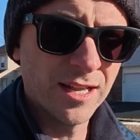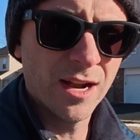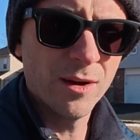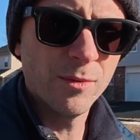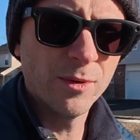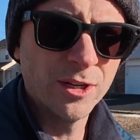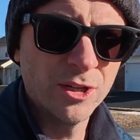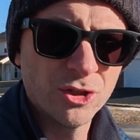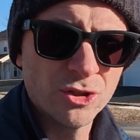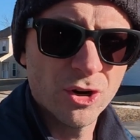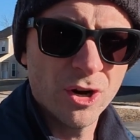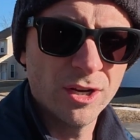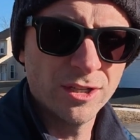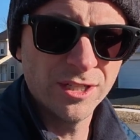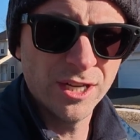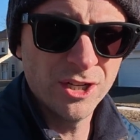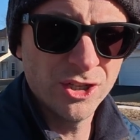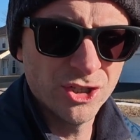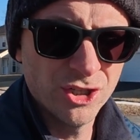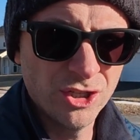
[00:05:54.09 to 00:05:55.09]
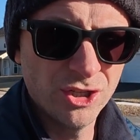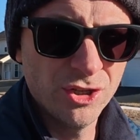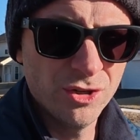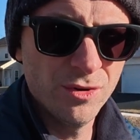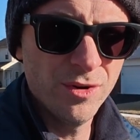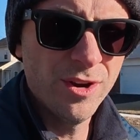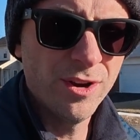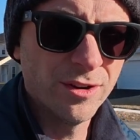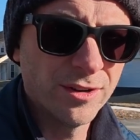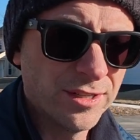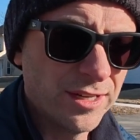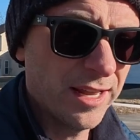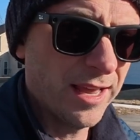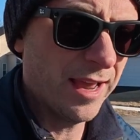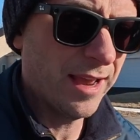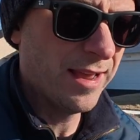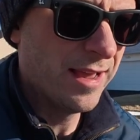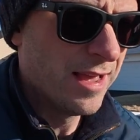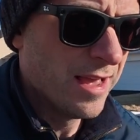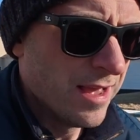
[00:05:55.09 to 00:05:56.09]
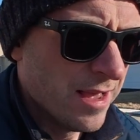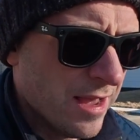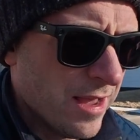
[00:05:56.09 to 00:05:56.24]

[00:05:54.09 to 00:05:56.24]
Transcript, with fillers: that I want to draw attention to here today